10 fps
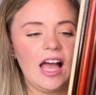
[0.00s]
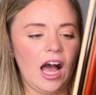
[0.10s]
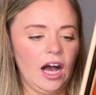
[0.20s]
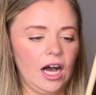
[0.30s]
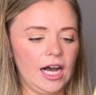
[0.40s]

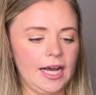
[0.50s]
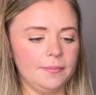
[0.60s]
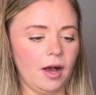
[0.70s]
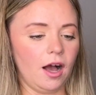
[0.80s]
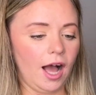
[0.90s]
I'm
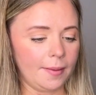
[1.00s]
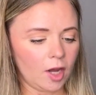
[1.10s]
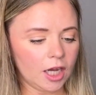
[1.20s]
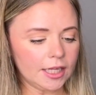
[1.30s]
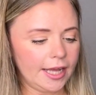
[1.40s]
not
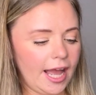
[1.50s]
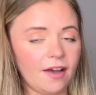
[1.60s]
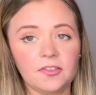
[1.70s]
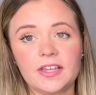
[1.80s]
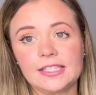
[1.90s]
gonna lie, half
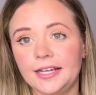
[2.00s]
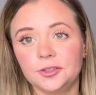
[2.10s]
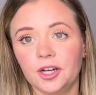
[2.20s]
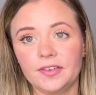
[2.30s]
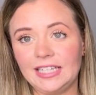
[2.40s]
of these I don't
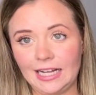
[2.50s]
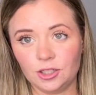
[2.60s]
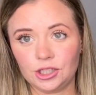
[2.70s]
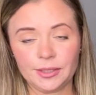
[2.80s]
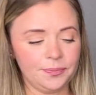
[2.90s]
even
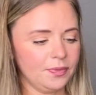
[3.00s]
touch.